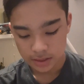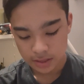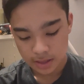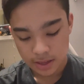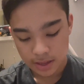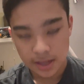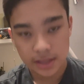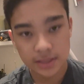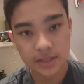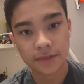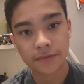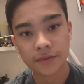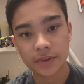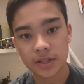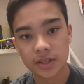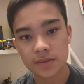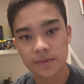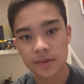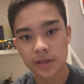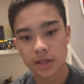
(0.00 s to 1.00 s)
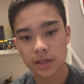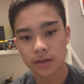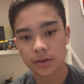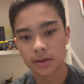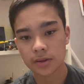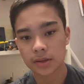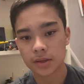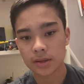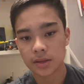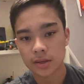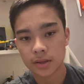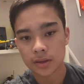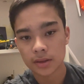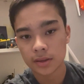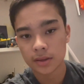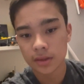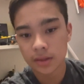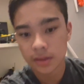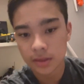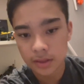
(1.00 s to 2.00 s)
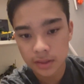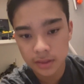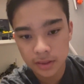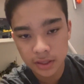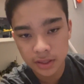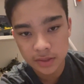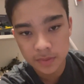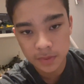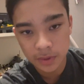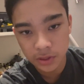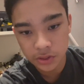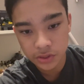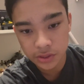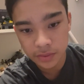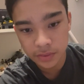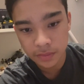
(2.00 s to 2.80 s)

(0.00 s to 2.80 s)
That's it for this video. Thanks for watching.